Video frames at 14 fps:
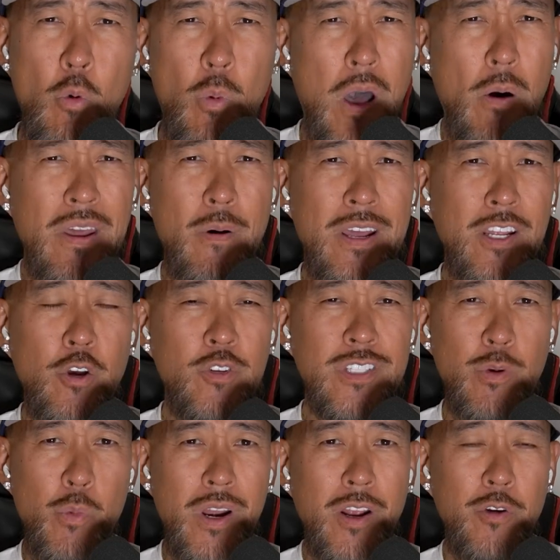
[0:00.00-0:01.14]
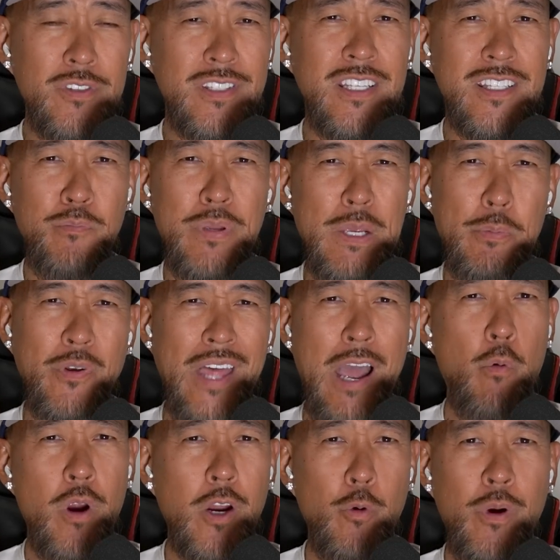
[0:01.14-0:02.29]
Why would I want to go somewhere and go see some people that I
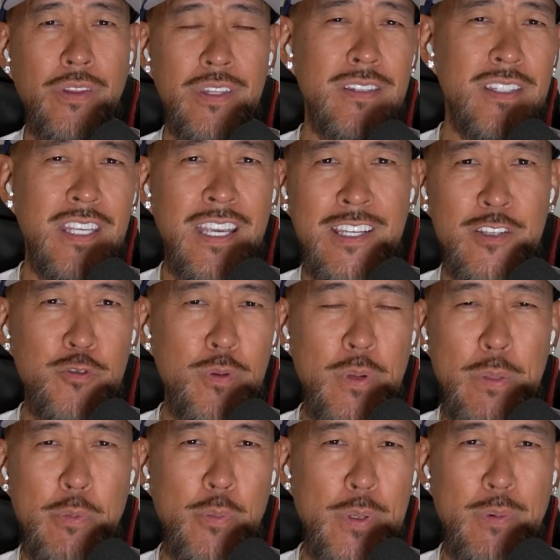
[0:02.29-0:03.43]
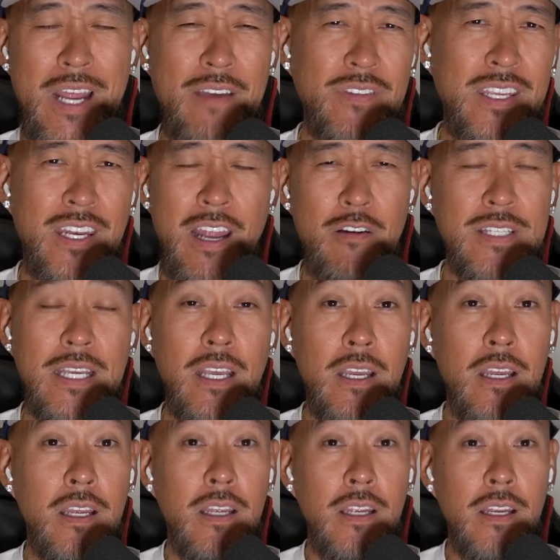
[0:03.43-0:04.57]
work with and see industry people that I have to get in? I was like,
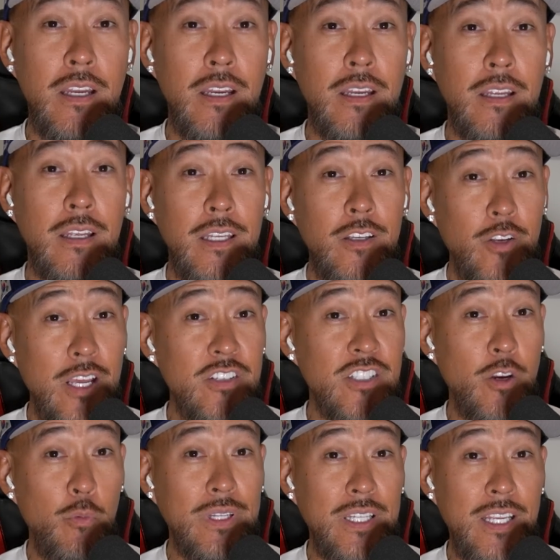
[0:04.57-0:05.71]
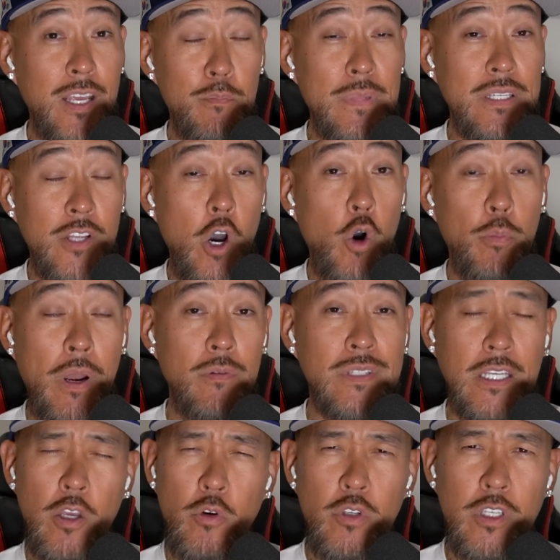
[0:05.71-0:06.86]
yo, that shit really hit me dope. And I was
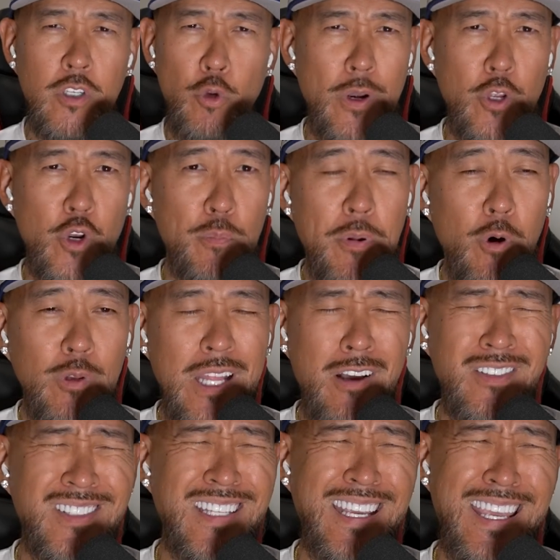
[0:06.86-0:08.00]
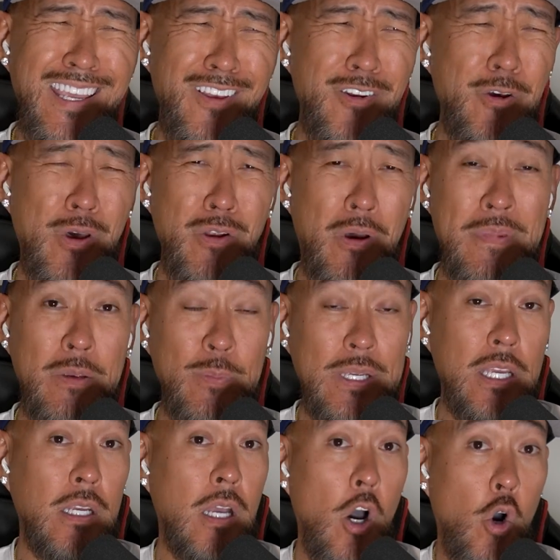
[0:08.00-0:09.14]
like, yo, you don't want to go to Polo Lounge? She's like, hell no. I mean, we
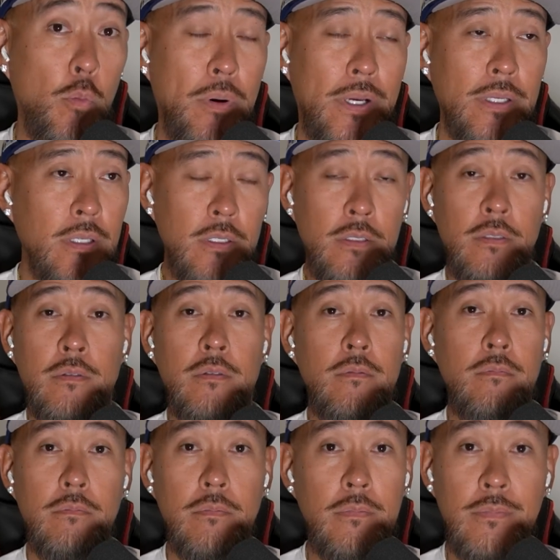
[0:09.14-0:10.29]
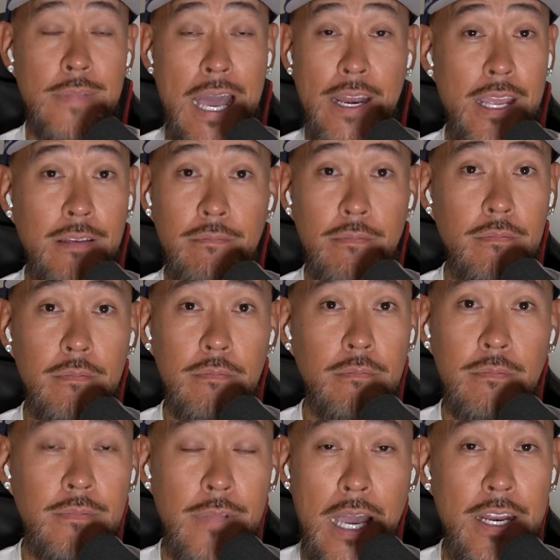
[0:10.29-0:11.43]
could go, but that
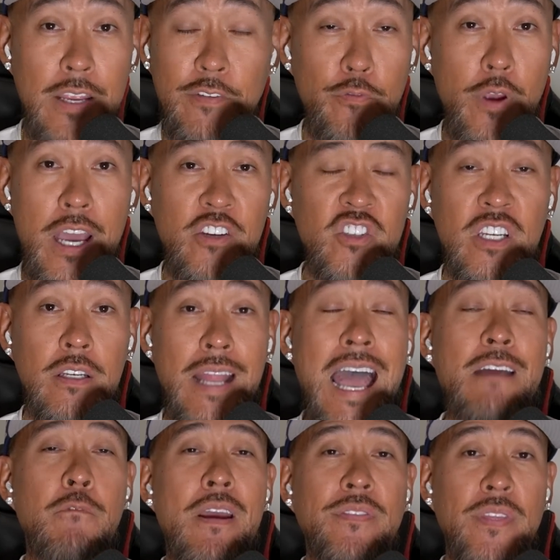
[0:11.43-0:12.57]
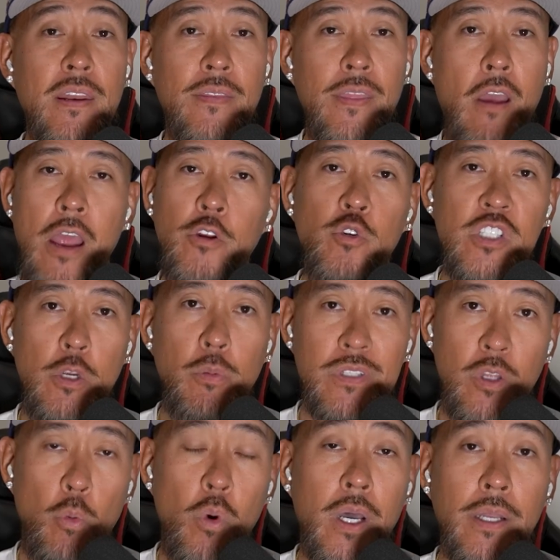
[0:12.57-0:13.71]
ain't fresh. And that right then and there, I knew she was
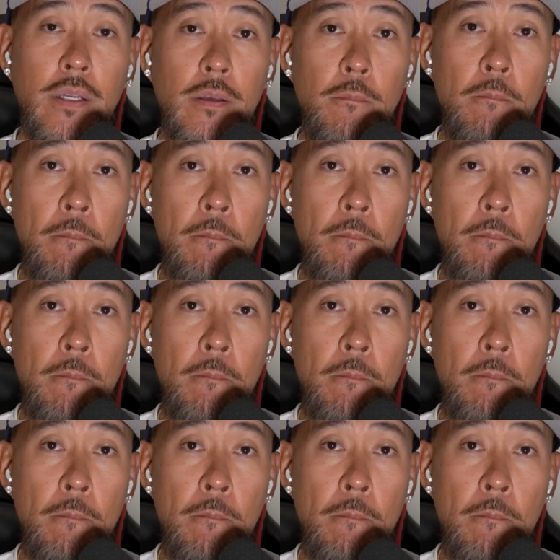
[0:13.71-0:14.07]
the one.